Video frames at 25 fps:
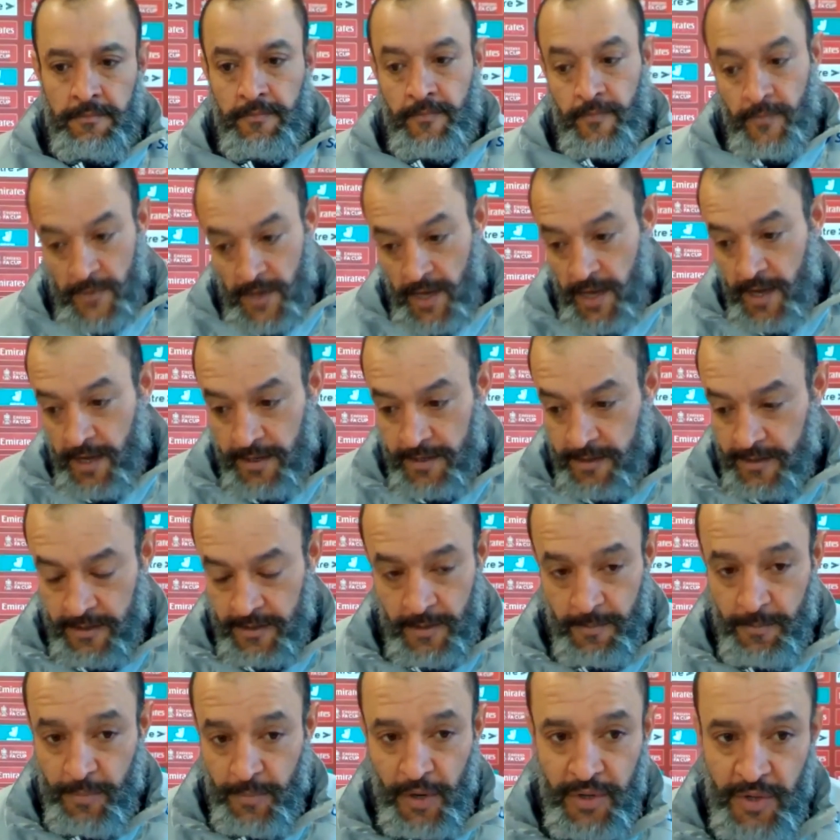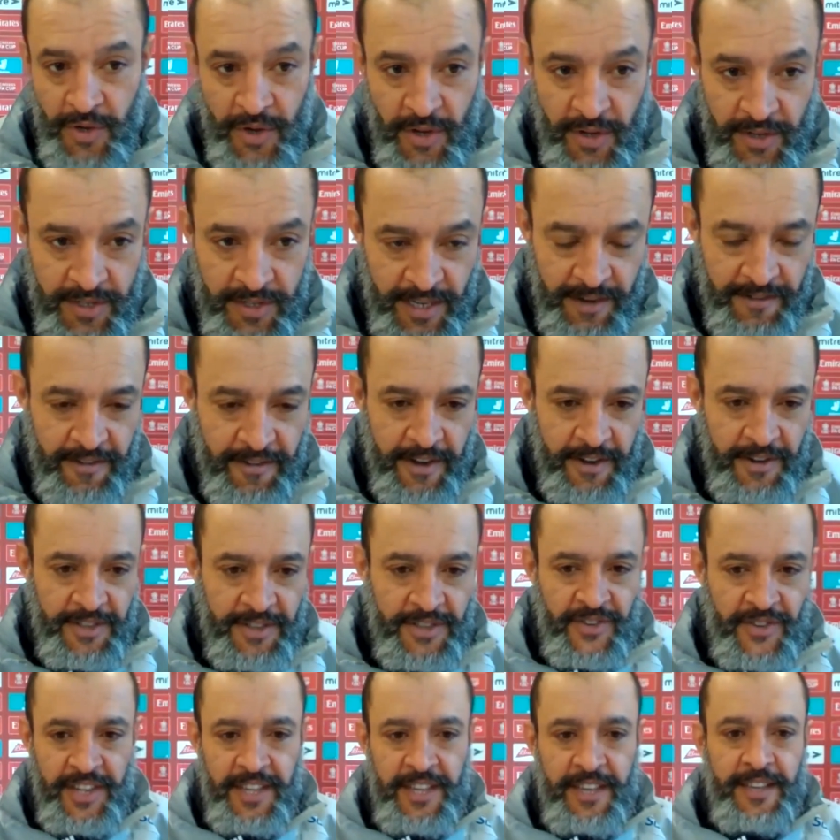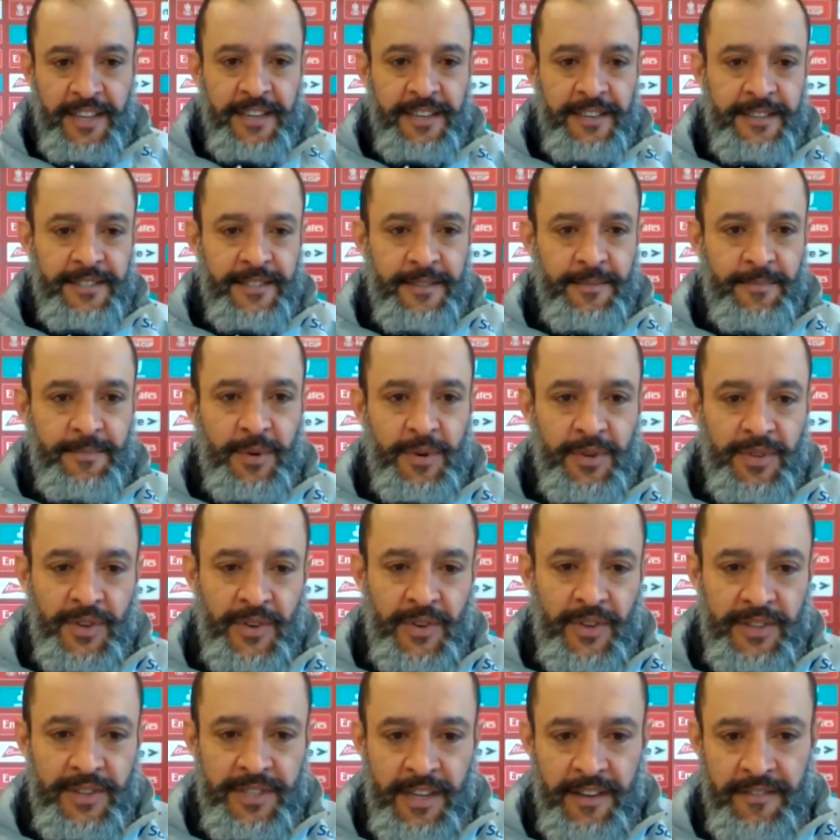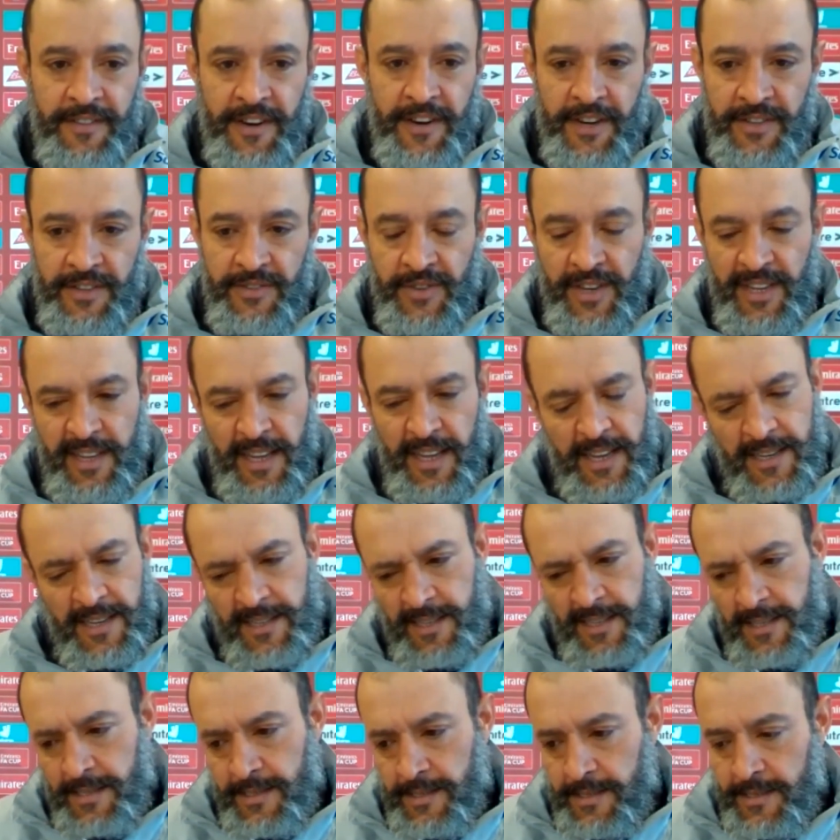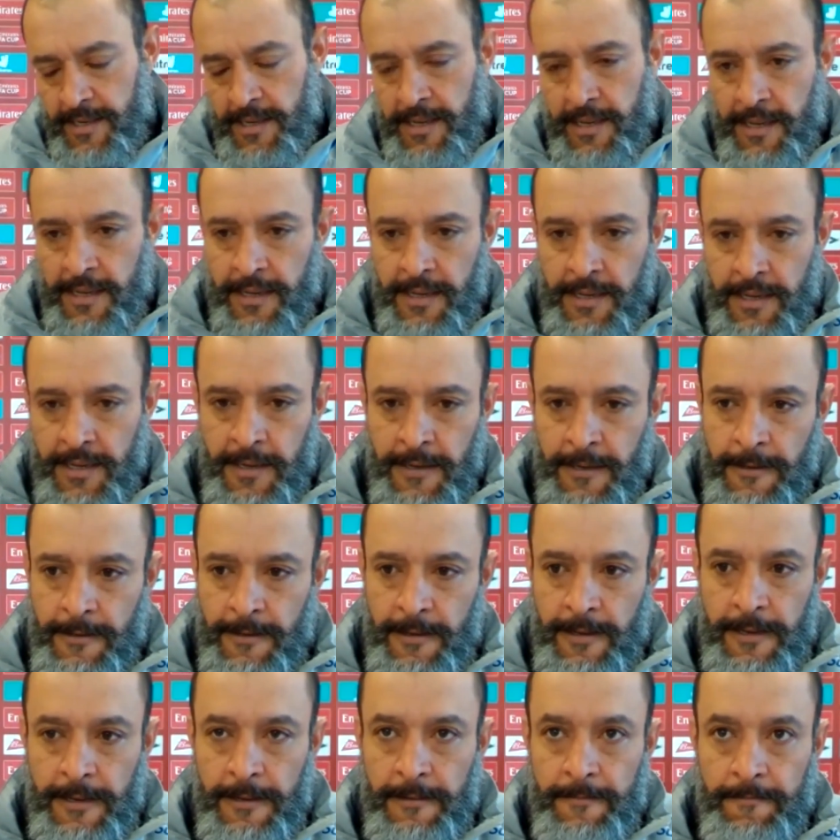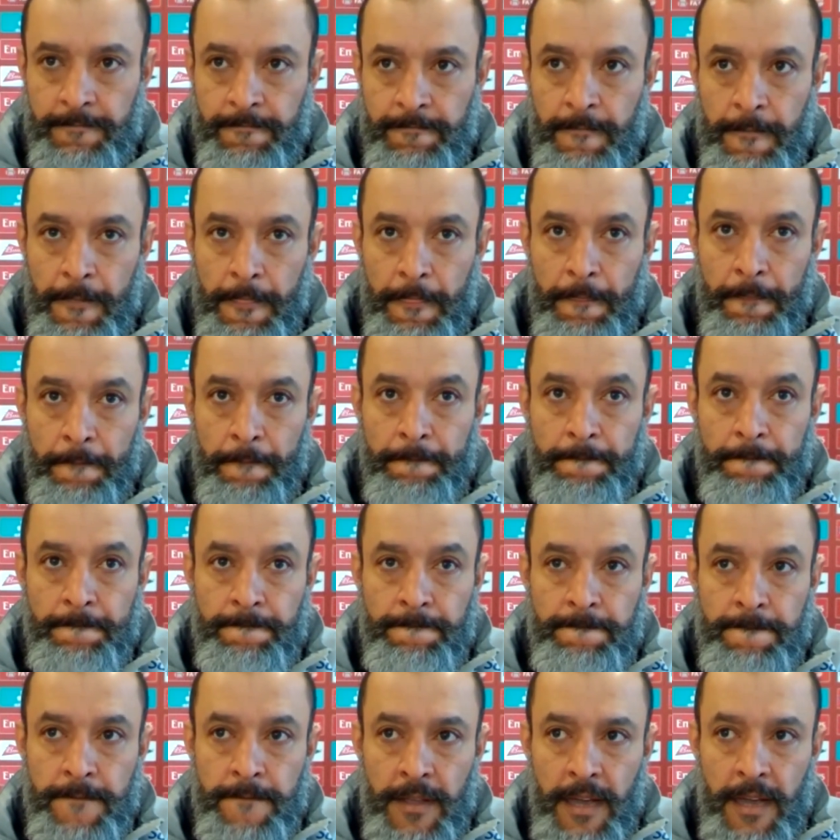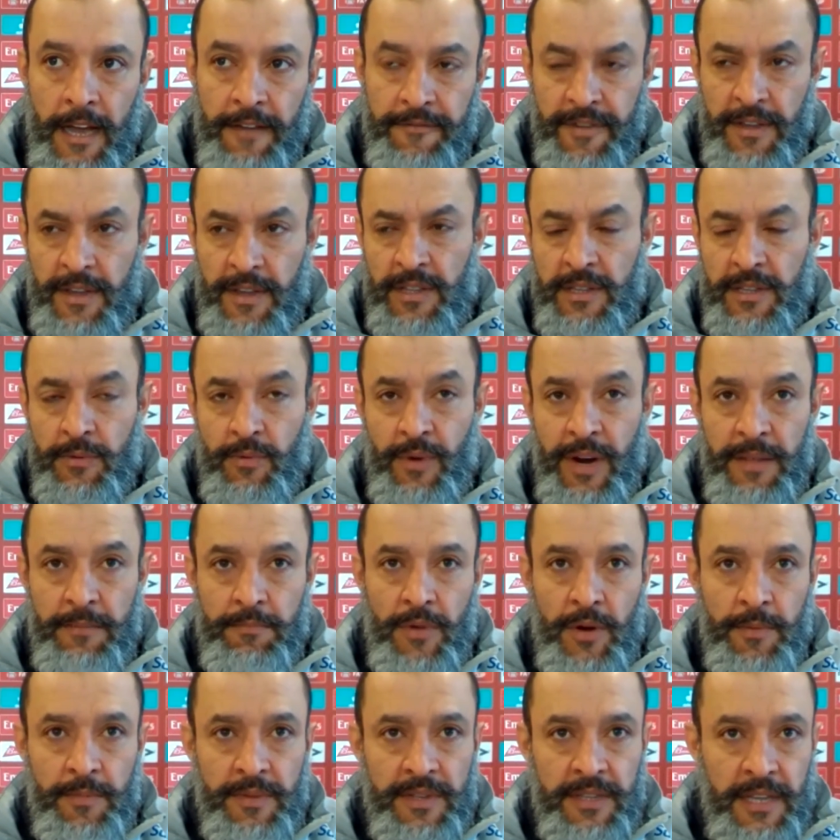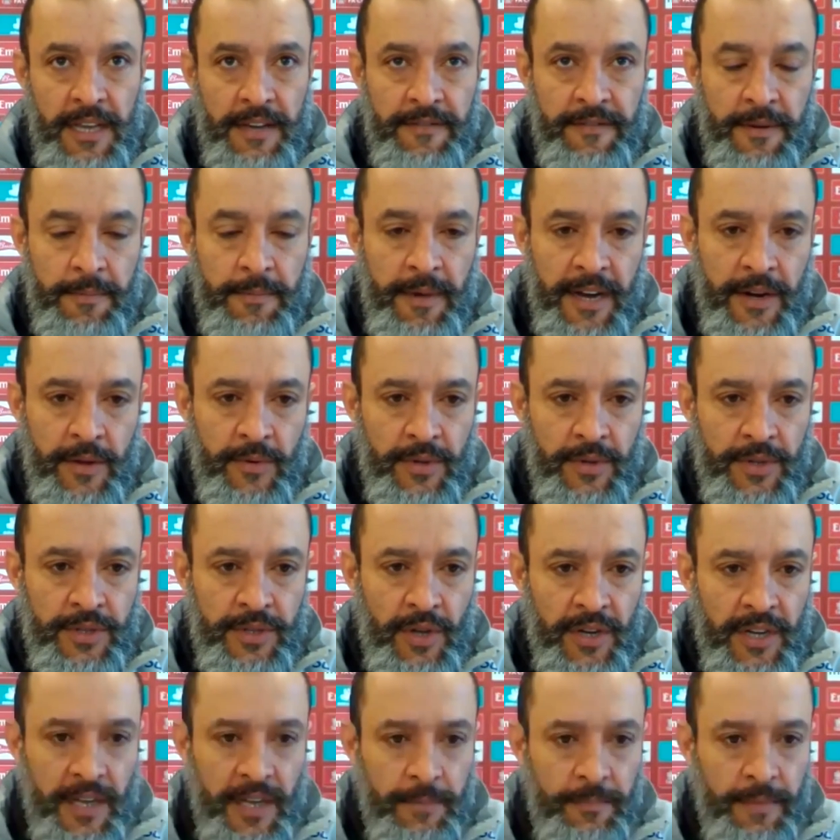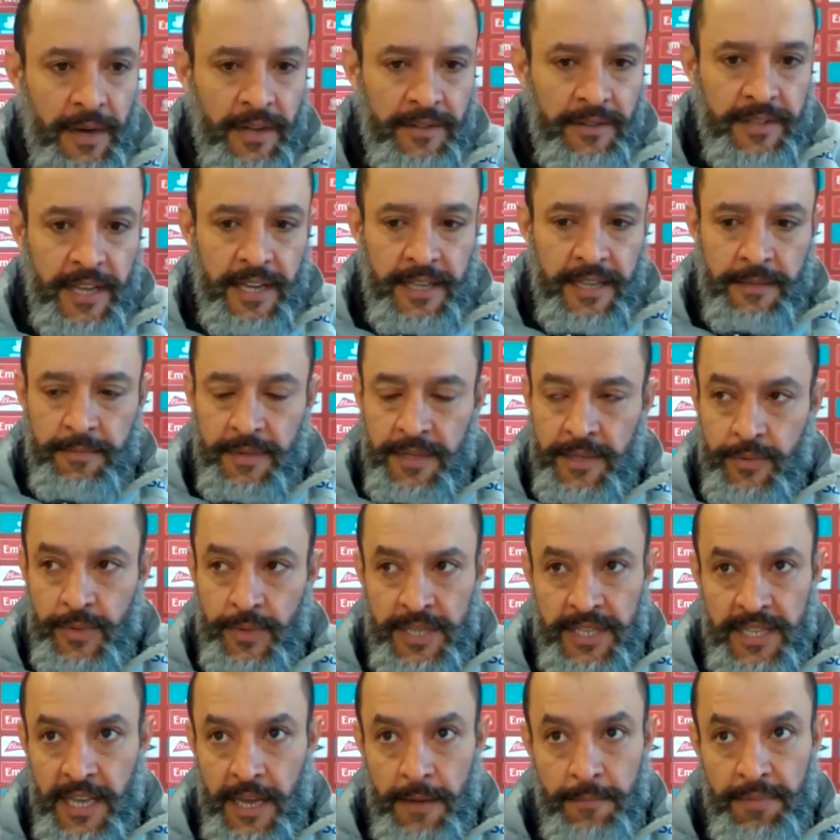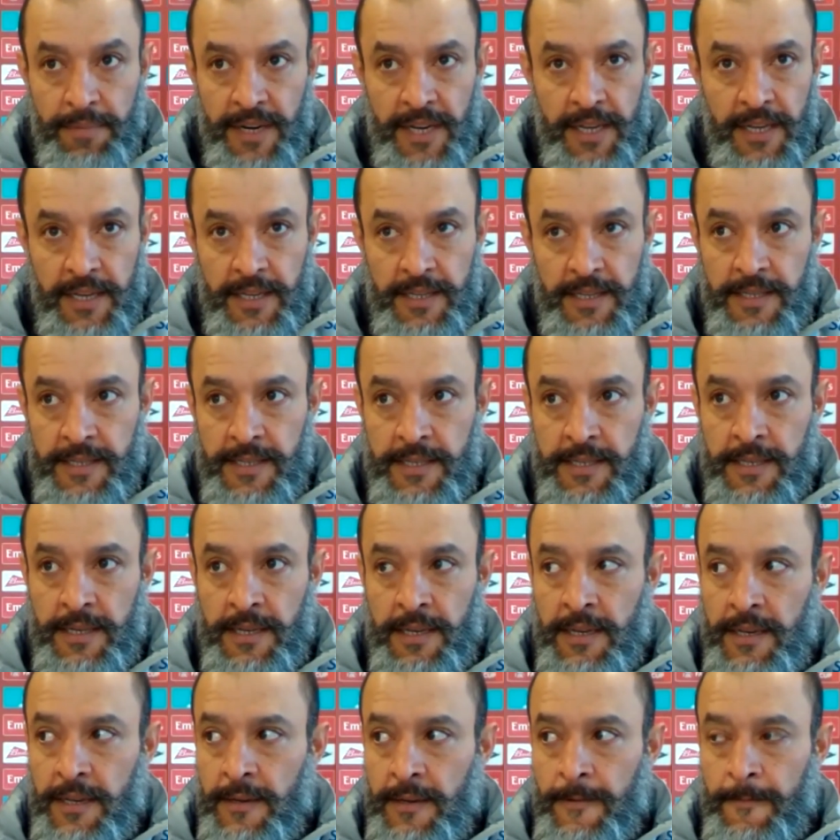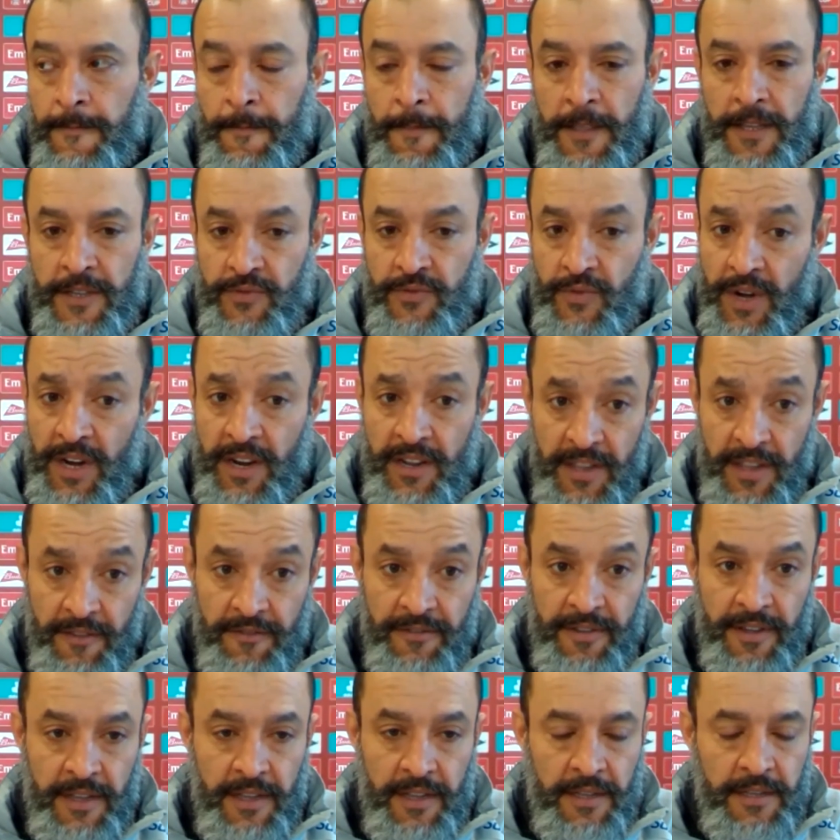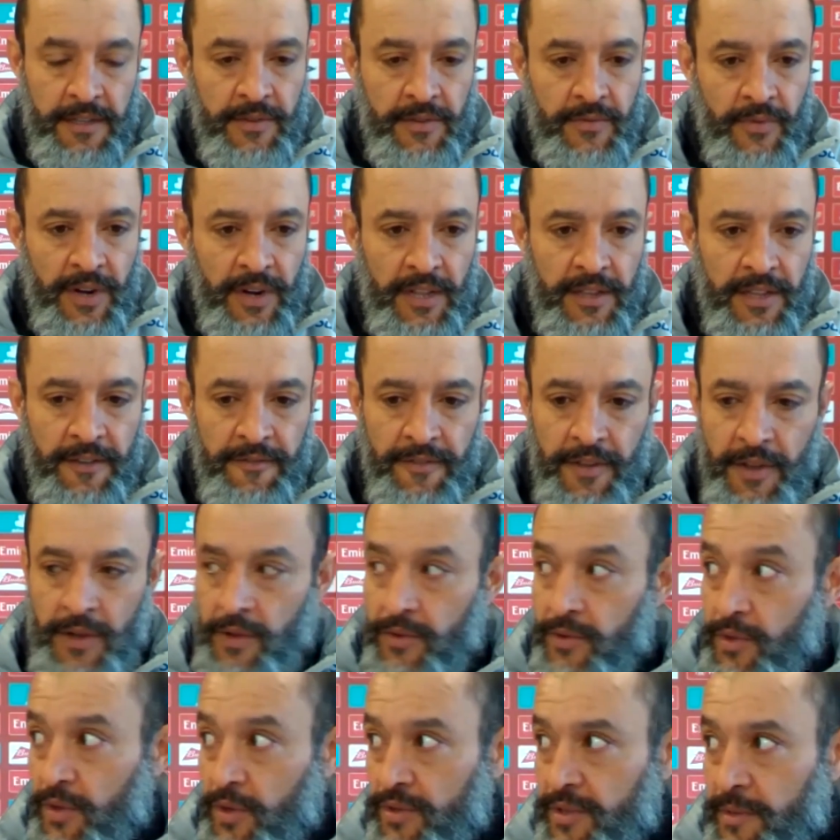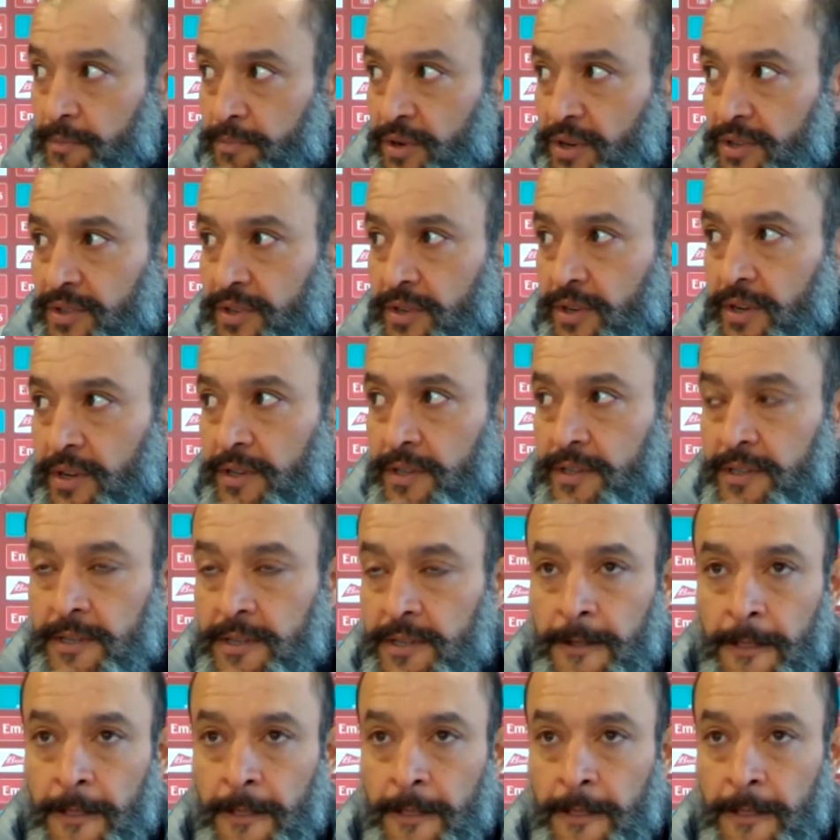Yes, the protocols are very tricky. And I think in the right moment, everybody will talk about that. But what's happening is, it's really difficult, all the protocols.